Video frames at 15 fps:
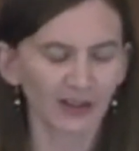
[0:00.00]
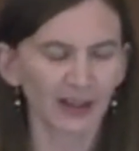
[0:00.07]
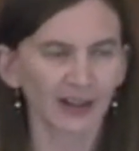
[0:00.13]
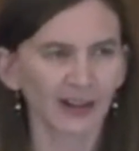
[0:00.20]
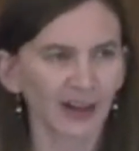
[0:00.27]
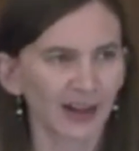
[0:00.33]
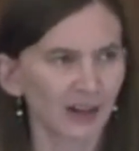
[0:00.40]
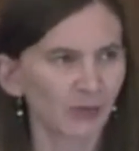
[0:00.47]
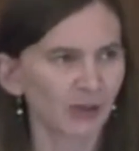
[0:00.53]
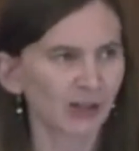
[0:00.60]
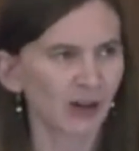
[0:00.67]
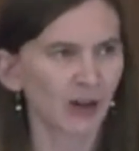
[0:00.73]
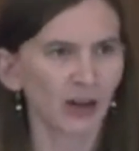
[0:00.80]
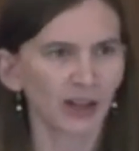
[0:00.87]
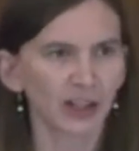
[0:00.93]
that God was
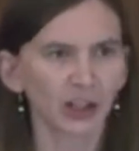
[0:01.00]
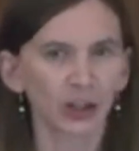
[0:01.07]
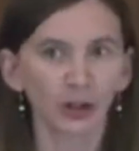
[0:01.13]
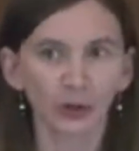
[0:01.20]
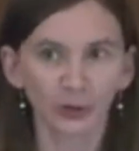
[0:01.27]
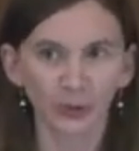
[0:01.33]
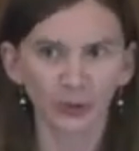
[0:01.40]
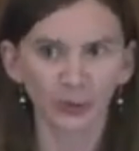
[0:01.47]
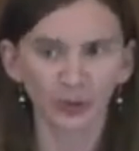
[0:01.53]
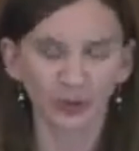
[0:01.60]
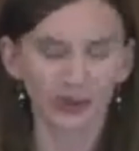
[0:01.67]
calling you